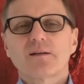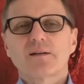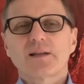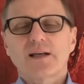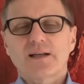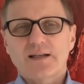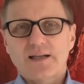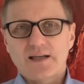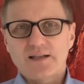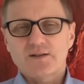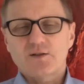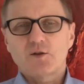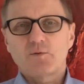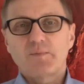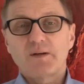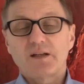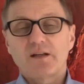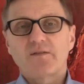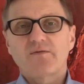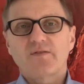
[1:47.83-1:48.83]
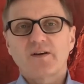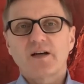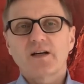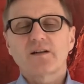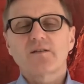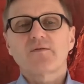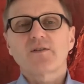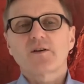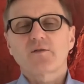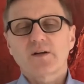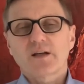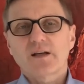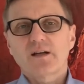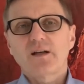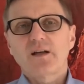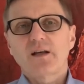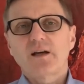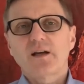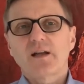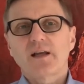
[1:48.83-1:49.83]
That has to be defined very
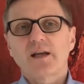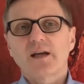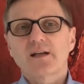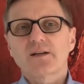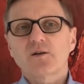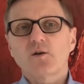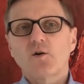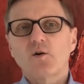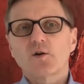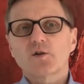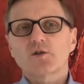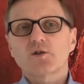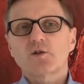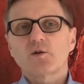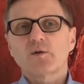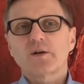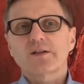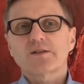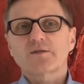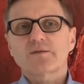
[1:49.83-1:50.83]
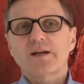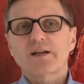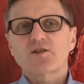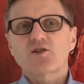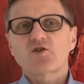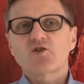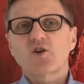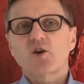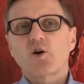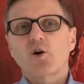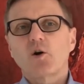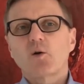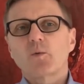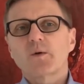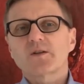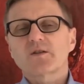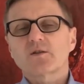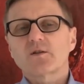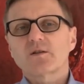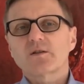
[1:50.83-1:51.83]
clearly. And also, a strategy
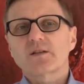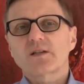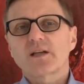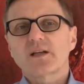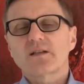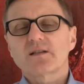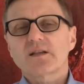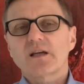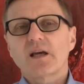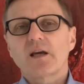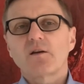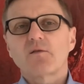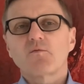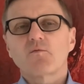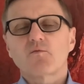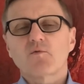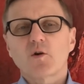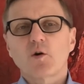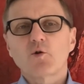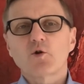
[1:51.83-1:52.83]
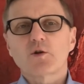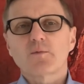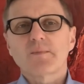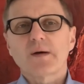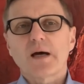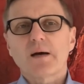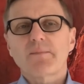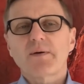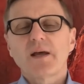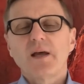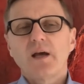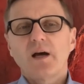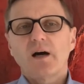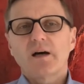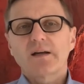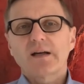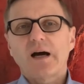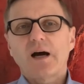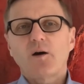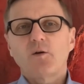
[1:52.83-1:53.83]
always contains a roadmap
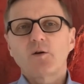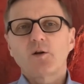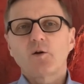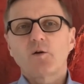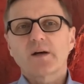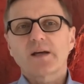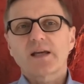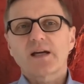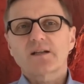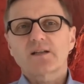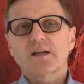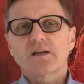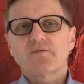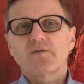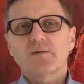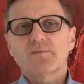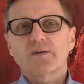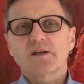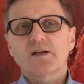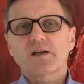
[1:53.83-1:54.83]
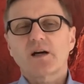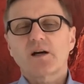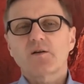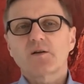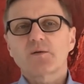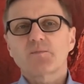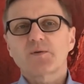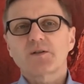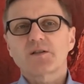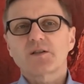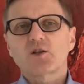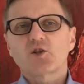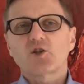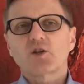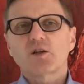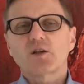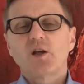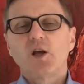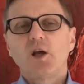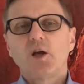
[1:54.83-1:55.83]
on how you are getting from the current
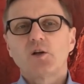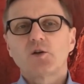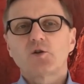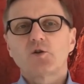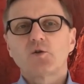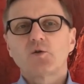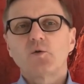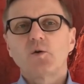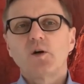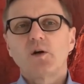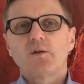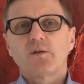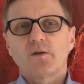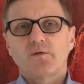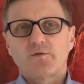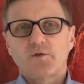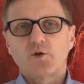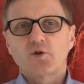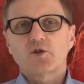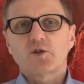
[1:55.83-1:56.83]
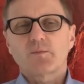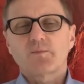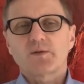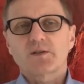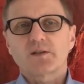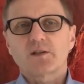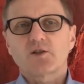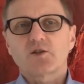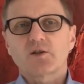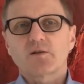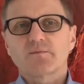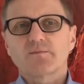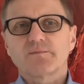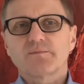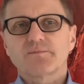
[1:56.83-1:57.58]
position to the future position.